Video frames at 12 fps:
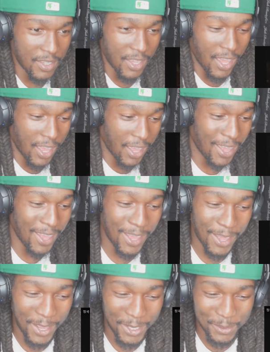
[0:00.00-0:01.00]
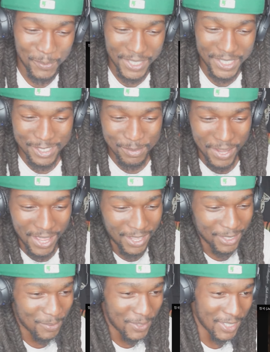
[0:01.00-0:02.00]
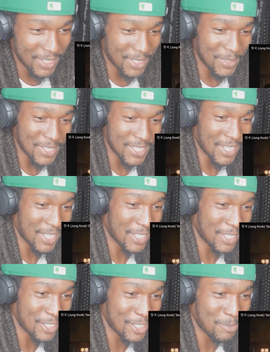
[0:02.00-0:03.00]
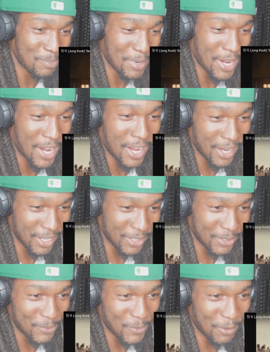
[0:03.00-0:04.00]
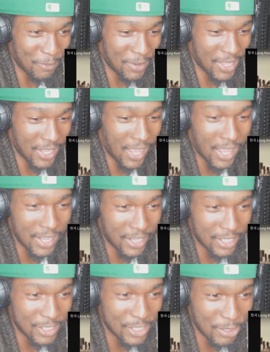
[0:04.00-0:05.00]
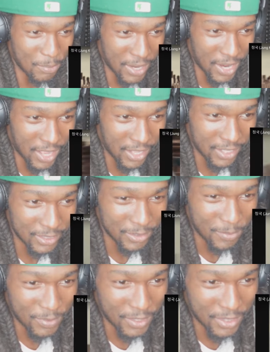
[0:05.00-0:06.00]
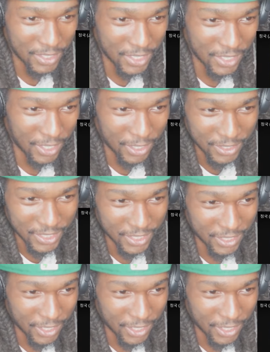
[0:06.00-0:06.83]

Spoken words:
Hey, did we get a smile? Was that a little smile? We finally got her to smile. Look at that, y'all. Look at that.